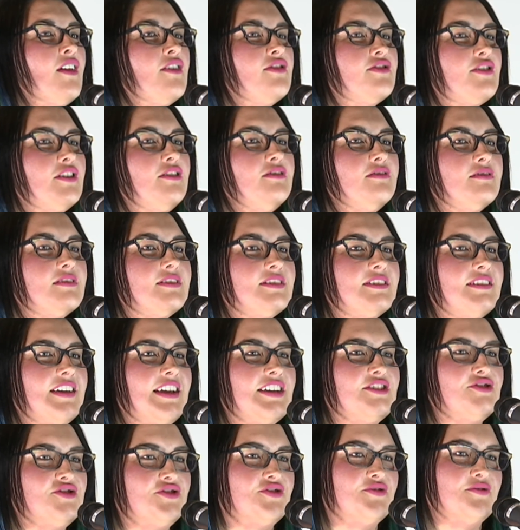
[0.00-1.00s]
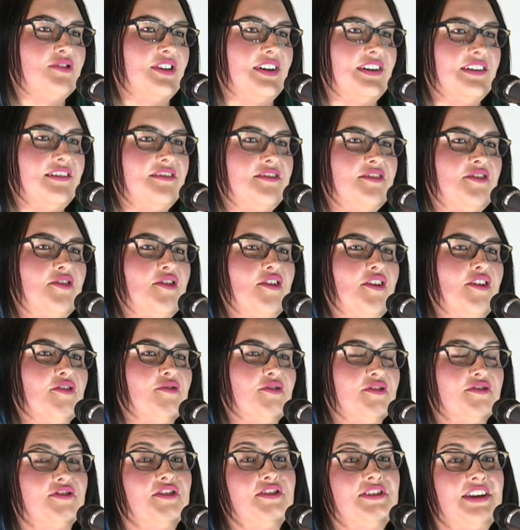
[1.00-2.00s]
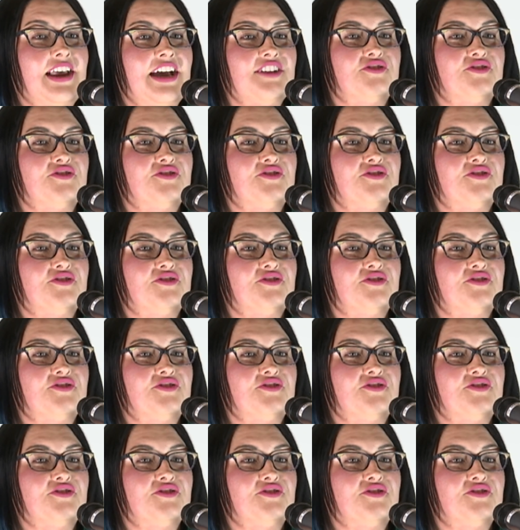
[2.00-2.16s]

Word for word: Salt and sugar are also